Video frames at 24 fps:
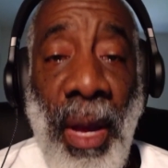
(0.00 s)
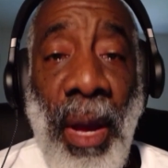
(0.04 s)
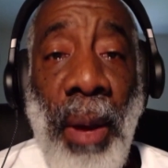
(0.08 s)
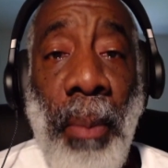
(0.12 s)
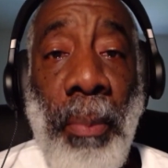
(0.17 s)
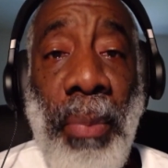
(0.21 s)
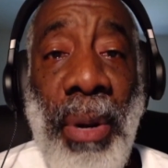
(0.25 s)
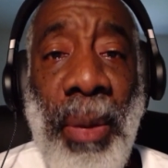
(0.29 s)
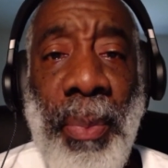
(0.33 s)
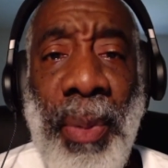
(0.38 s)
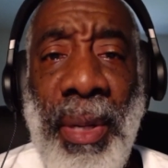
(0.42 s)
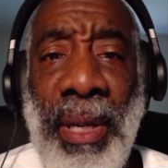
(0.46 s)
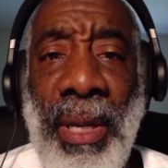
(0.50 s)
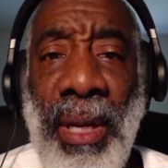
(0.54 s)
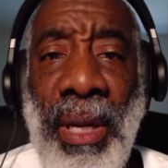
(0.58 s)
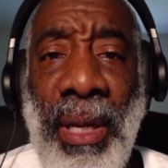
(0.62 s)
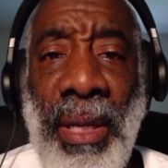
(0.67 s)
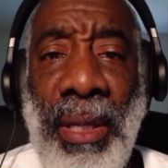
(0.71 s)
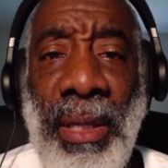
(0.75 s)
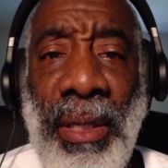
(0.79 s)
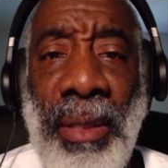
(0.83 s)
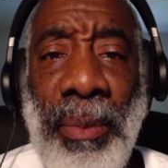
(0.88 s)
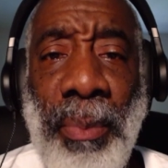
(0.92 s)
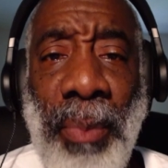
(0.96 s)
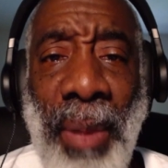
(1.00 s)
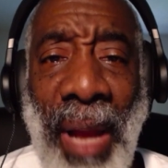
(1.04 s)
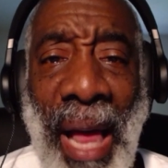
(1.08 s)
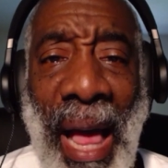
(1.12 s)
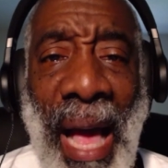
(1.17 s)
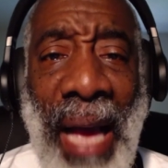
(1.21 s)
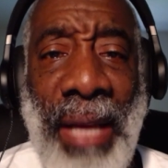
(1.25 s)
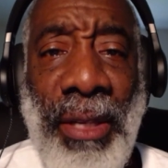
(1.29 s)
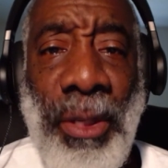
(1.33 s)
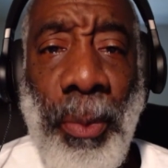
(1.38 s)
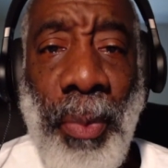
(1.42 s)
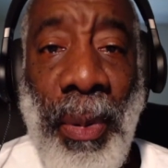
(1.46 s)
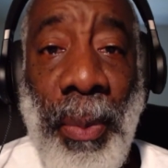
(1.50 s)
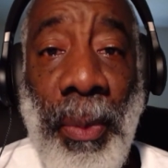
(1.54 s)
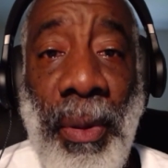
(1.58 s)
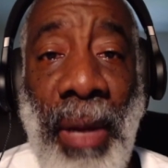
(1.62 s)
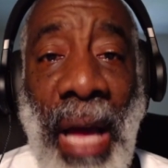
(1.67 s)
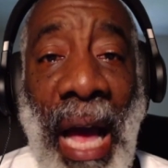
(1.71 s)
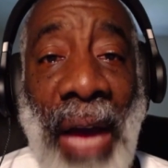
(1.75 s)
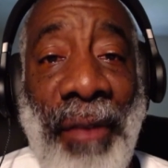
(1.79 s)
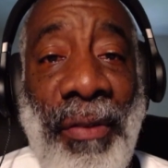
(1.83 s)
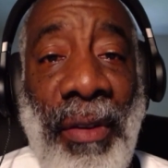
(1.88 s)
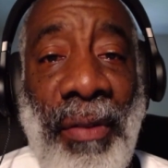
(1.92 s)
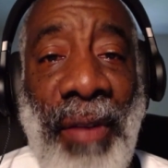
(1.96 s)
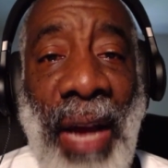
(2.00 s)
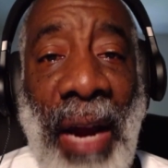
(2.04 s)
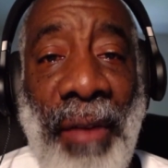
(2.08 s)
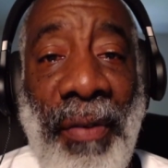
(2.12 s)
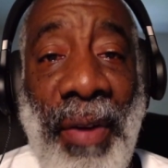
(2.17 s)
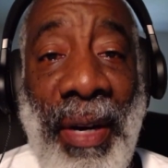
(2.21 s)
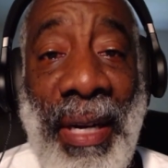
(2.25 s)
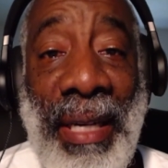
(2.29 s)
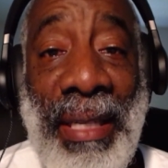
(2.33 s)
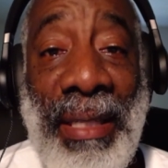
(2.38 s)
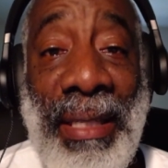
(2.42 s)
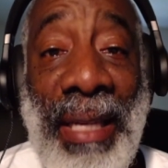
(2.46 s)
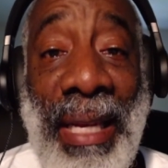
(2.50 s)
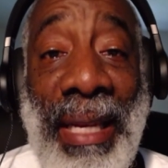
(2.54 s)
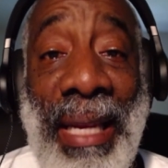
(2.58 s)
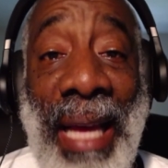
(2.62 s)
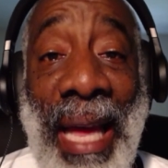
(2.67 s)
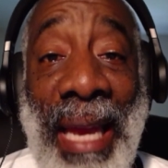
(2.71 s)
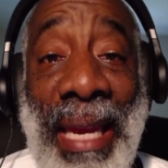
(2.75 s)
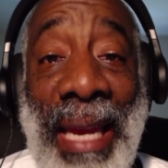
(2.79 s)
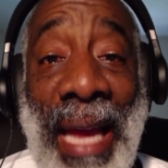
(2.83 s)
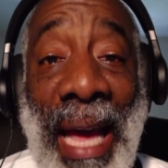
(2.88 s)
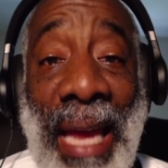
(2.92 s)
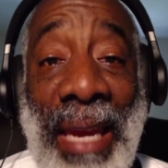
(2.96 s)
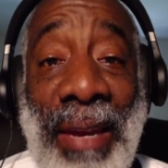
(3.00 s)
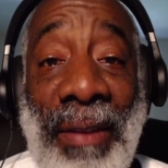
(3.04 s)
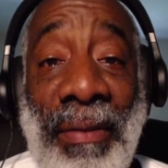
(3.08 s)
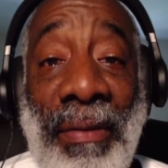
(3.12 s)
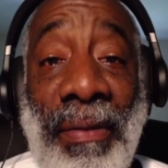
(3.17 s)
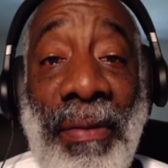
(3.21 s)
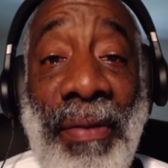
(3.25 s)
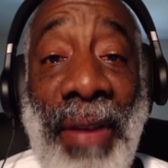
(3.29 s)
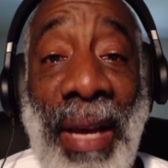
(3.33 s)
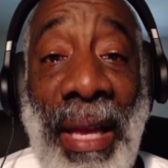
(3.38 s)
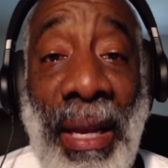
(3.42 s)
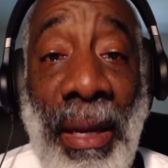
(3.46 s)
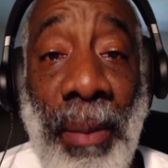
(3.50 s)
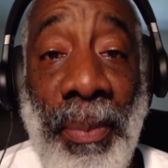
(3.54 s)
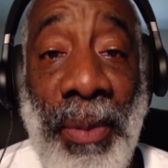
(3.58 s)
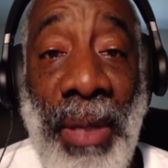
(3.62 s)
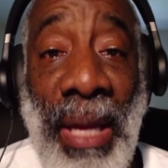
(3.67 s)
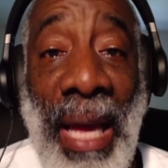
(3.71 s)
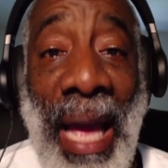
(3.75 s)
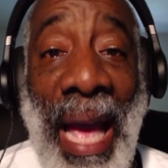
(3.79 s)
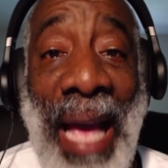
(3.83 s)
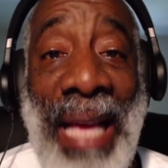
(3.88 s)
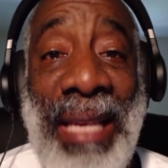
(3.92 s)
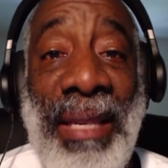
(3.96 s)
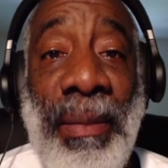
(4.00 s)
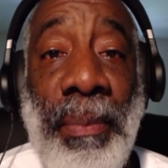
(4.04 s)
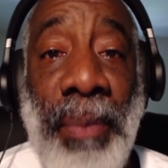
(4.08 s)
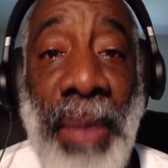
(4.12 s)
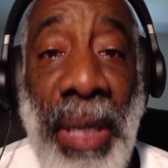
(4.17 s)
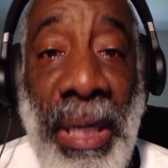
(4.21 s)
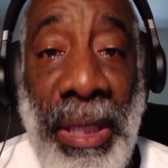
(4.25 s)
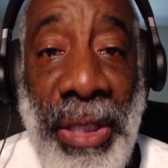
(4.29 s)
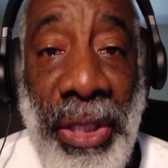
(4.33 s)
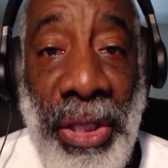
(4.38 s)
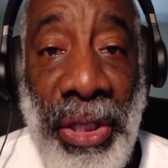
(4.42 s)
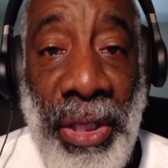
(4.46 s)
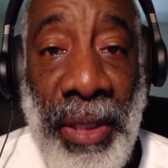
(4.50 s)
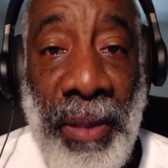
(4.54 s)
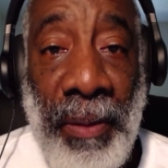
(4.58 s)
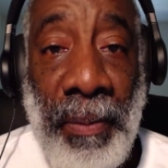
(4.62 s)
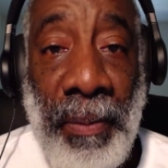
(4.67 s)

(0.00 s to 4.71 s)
But because blacks or people of African descent had not developed as much,